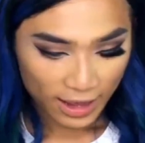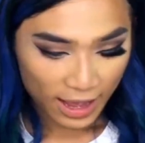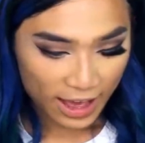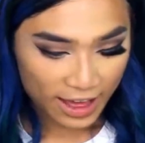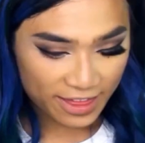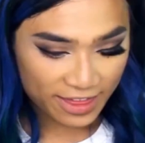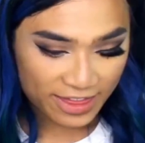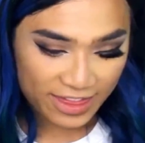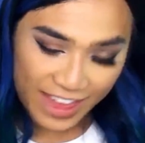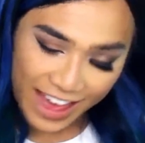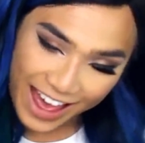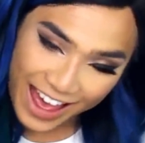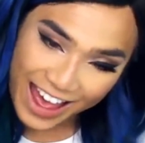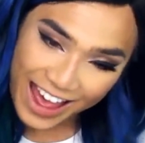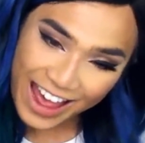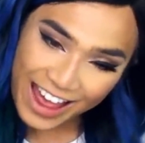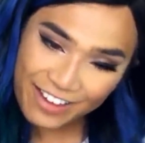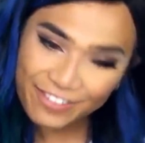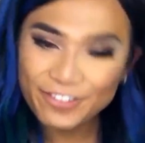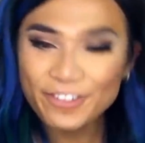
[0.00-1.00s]
And
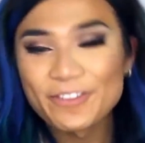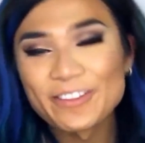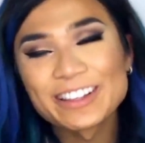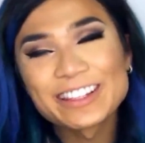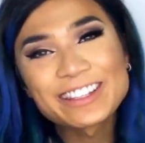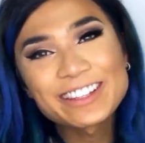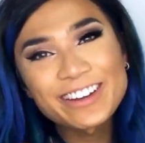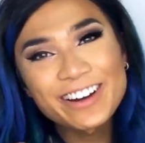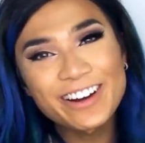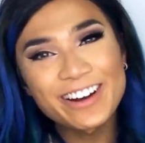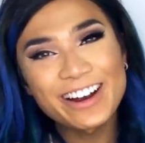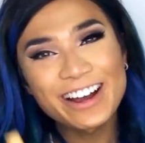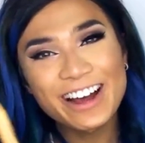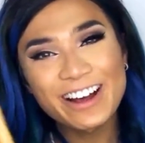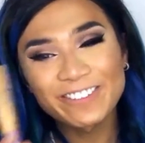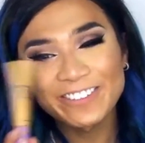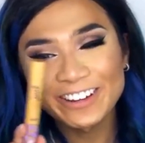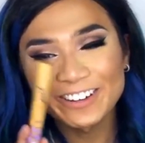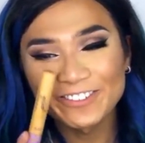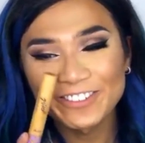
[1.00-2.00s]
then for mascara,
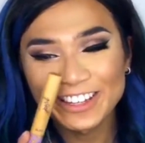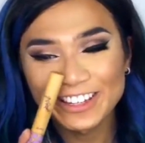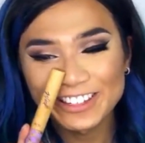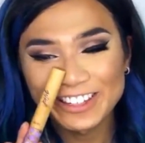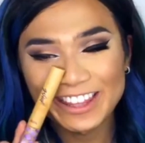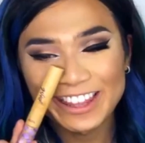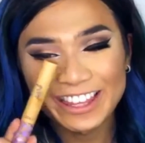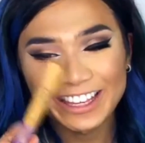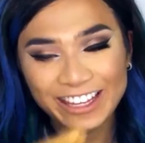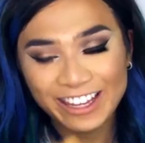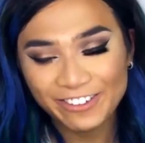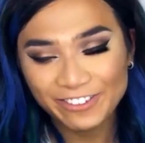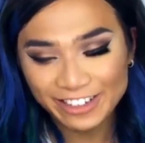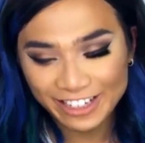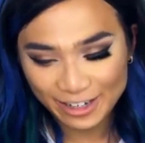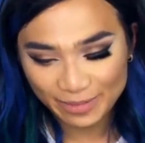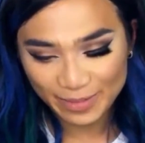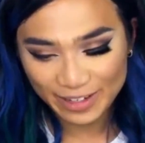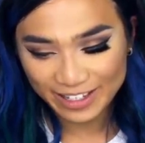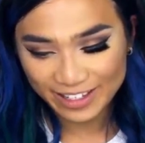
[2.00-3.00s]
I'm going to be using the
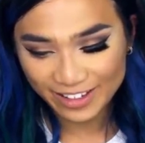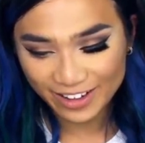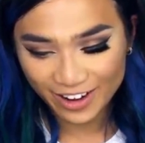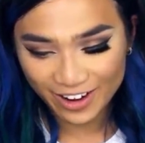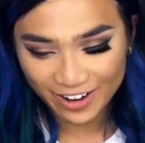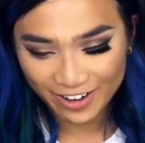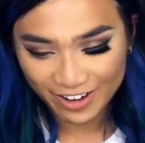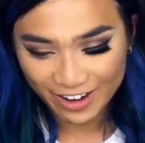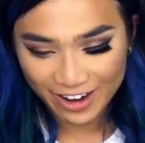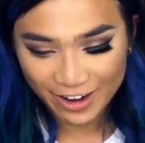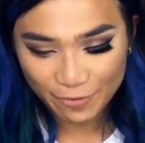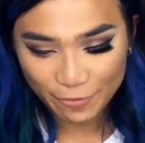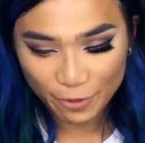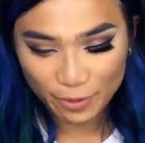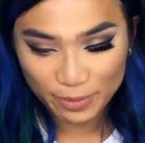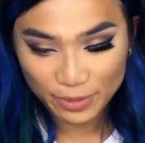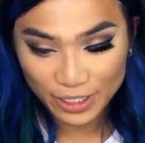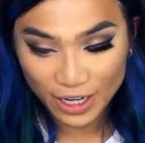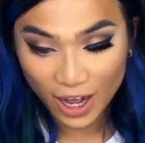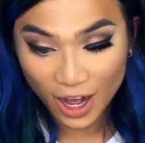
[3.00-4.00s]
Gifted Mascara
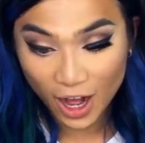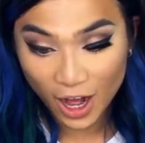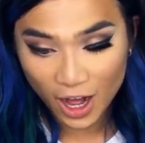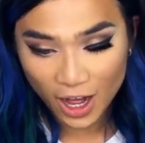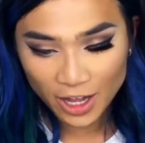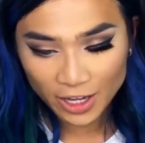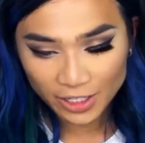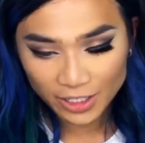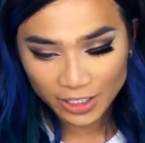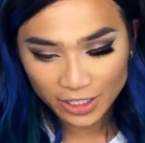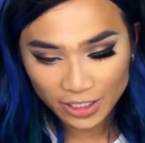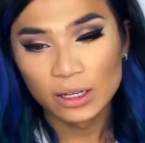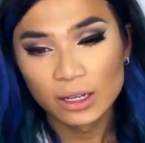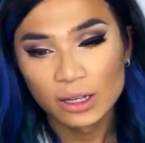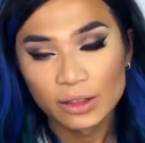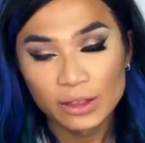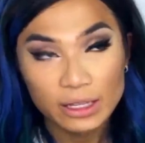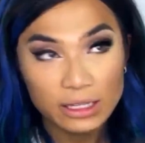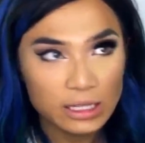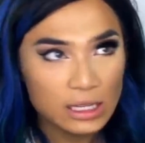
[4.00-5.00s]
from Taupe.
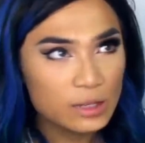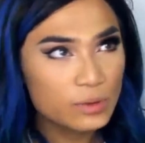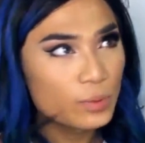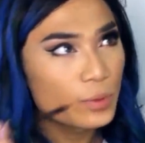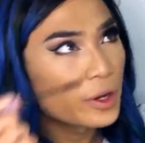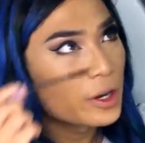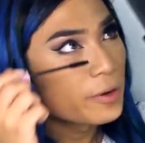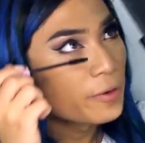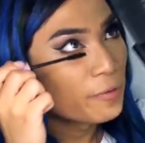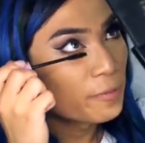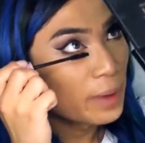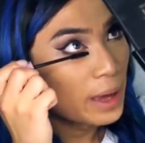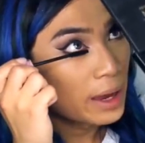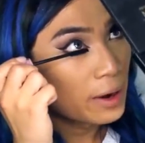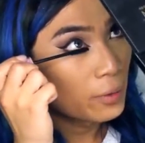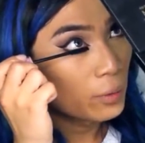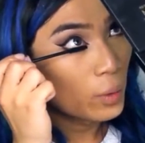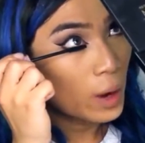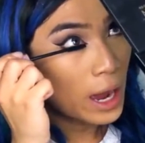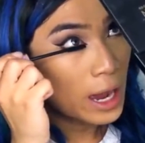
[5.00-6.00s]
This is one of
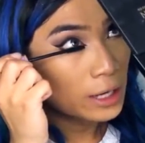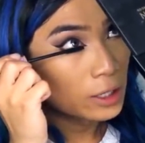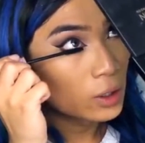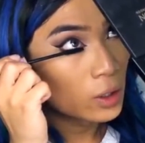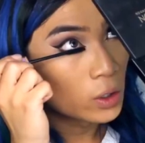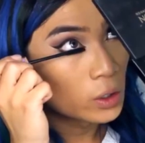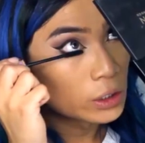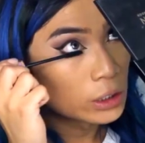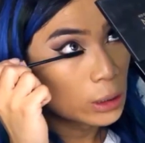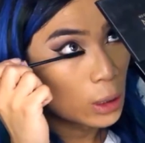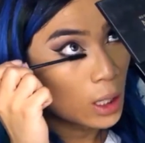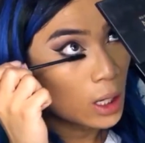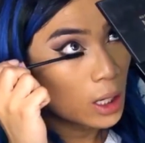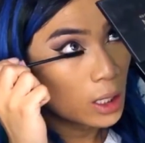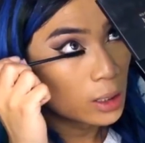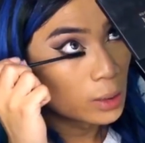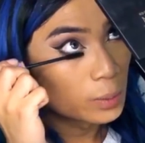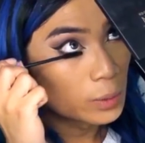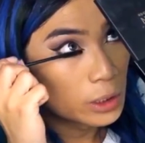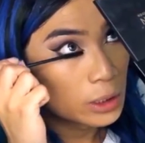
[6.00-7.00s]
my ride or
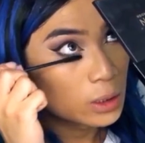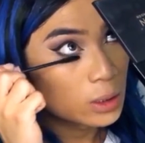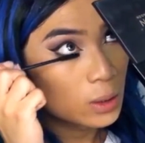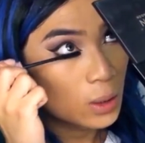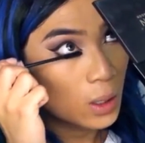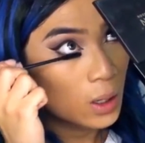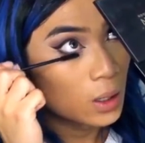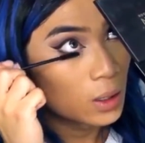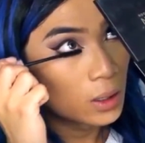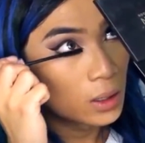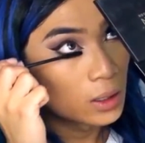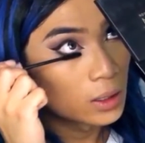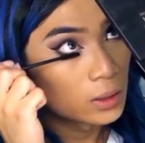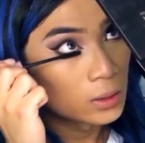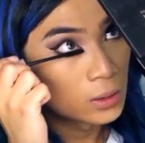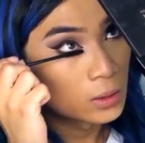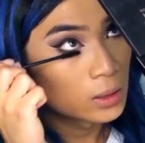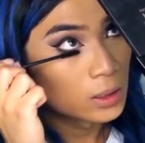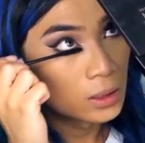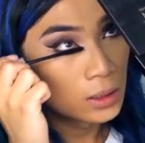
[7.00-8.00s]
die
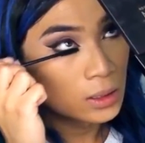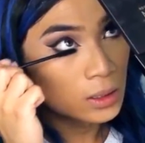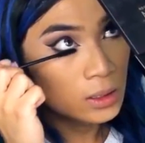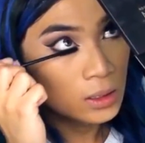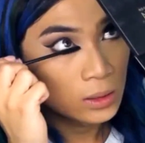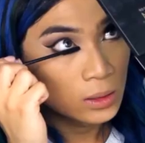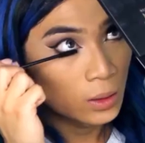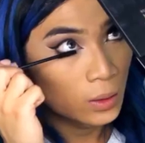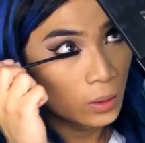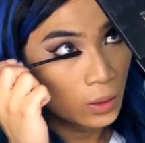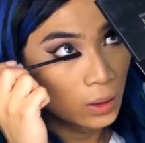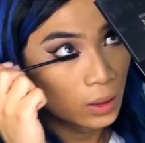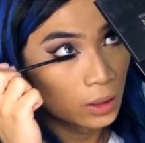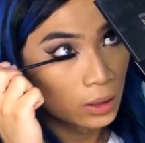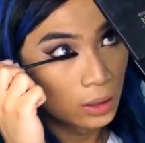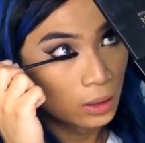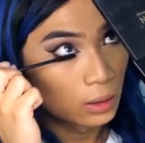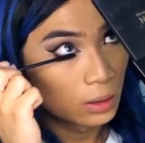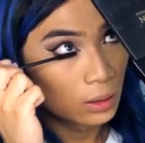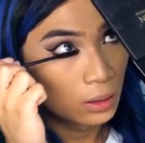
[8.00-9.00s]
mascaras. This is so good.